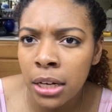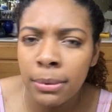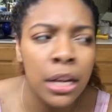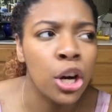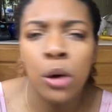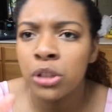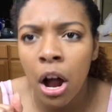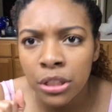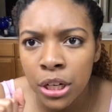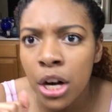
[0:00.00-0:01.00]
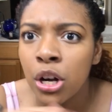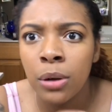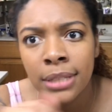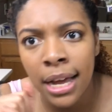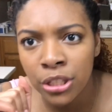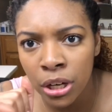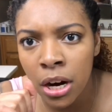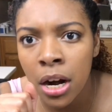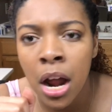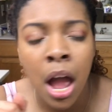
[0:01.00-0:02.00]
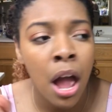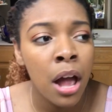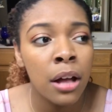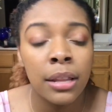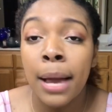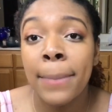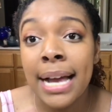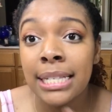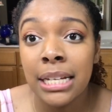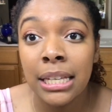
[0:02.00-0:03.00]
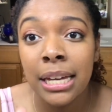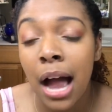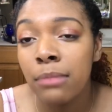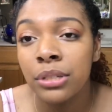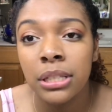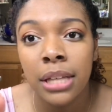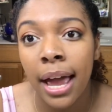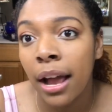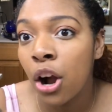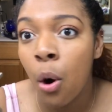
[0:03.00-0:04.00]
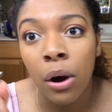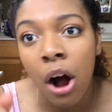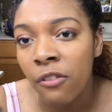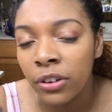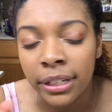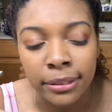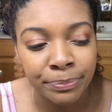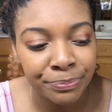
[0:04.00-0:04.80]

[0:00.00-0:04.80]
me? Go talk to her, go text her. Like, basically, I'm just like going off on him.